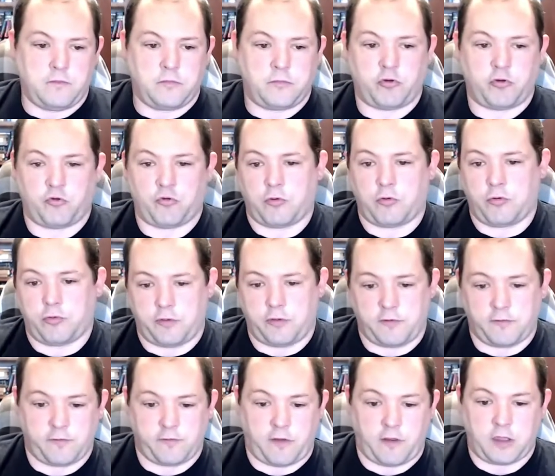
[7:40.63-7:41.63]
control
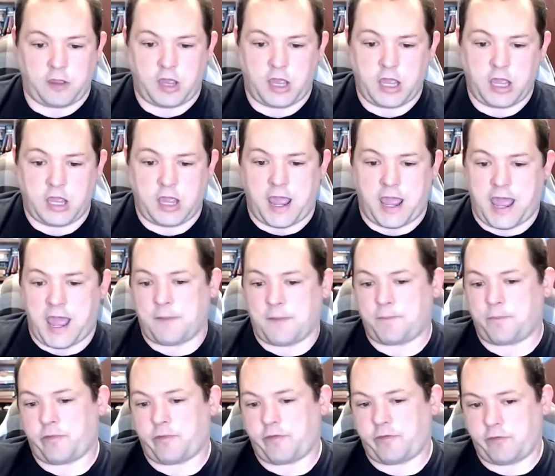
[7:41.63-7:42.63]
things like, hey,
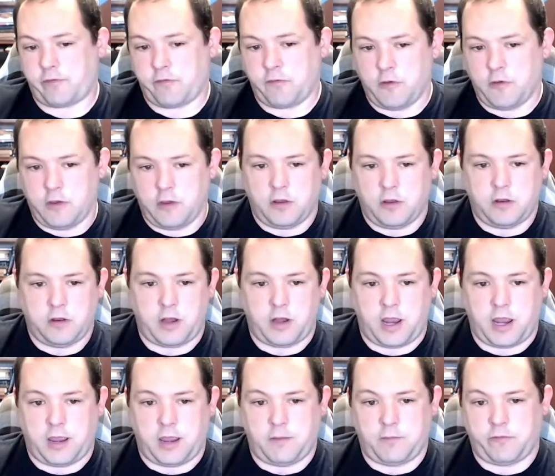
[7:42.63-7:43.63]
apps
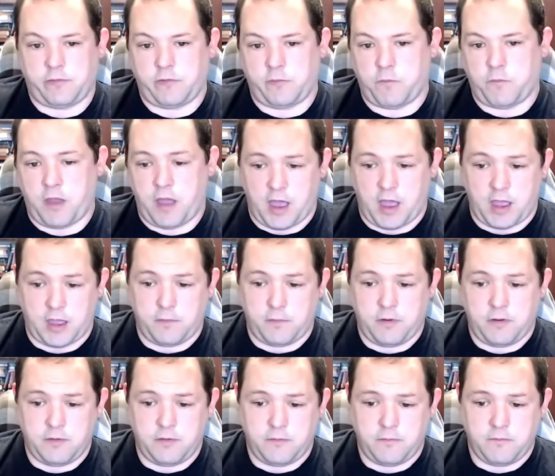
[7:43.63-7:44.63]
named
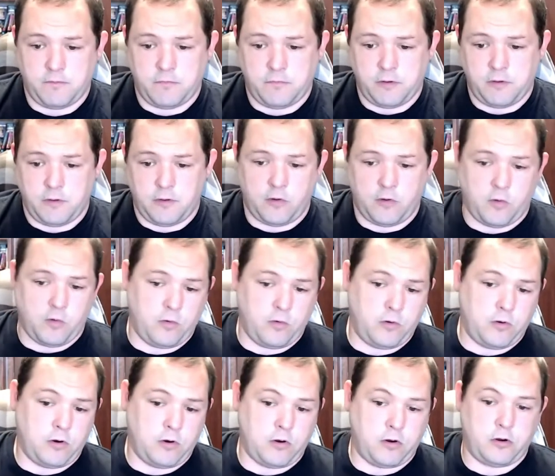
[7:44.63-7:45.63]
Bob
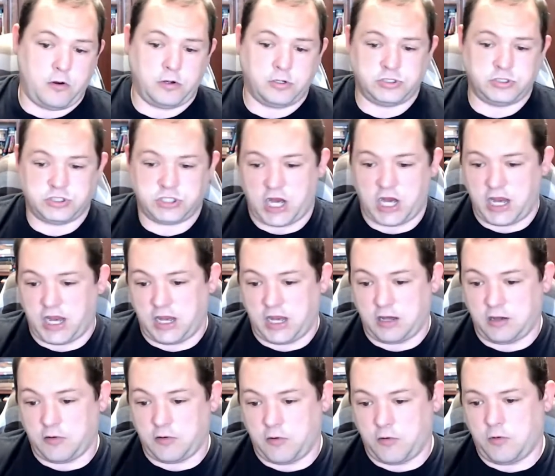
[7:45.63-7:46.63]
or
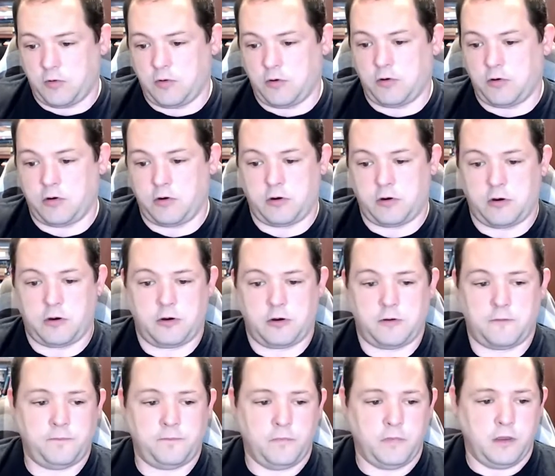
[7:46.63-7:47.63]
Jane
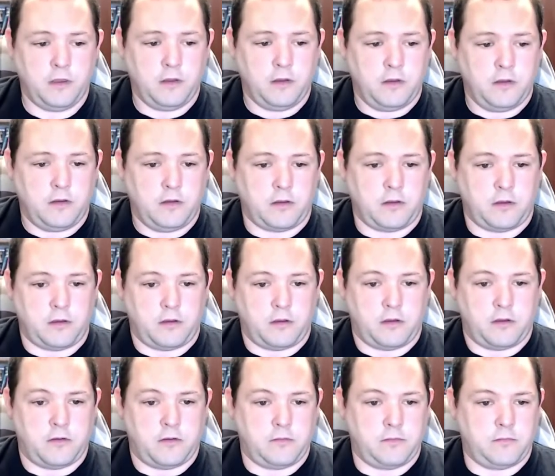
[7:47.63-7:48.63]
or
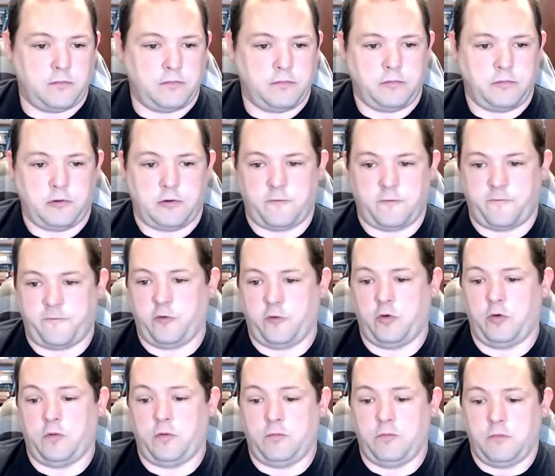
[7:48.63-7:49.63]

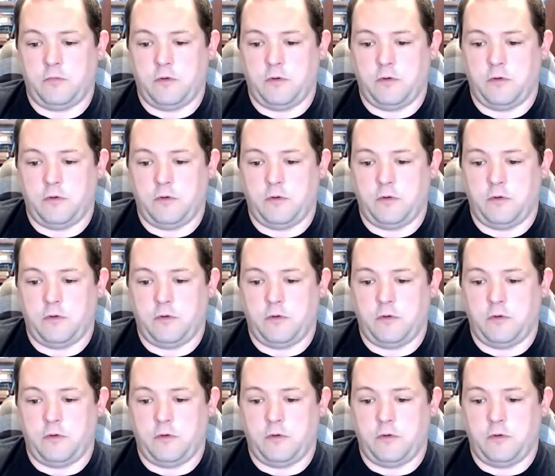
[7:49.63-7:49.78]
Foo,